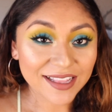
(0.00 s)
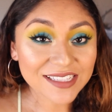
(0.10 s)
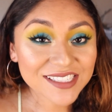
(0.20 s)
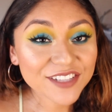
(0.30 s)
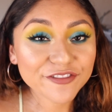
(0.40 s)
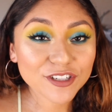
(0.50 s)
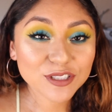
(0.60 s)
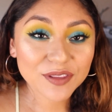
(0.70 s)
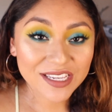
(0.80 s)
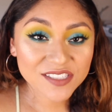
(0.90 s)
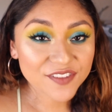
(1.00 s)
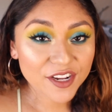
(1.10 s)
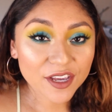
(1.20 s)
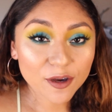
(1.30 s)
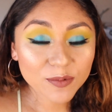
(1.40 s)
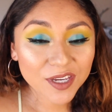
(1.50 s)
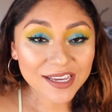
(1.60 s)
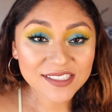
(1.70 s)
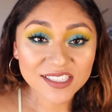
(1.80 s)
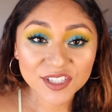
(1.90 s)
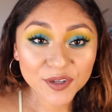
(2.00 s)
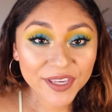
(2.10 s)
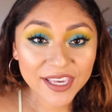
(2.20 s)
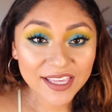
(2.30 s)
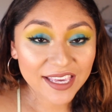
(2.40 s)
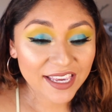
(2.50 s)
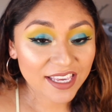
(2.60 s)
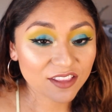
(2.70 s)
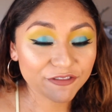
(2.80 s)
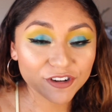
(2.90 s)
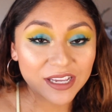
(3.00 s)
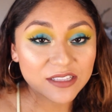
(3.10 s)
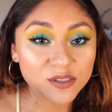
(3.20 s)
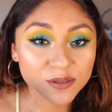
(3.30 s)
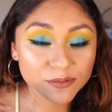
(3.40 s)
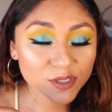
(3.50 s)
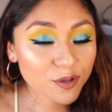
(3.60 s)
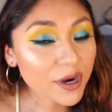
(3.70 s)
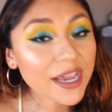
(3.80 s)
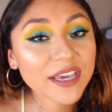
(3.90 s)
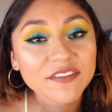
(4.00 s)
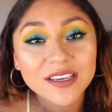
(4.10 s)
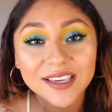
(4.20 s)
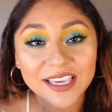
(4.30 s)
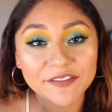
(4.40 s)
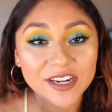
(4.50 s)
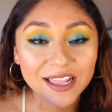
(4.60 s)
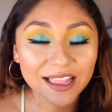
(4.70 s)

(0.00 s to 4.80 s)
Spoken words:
That's it for today's video. I hope you guys enjoy it, and don't forget to subscribe, give it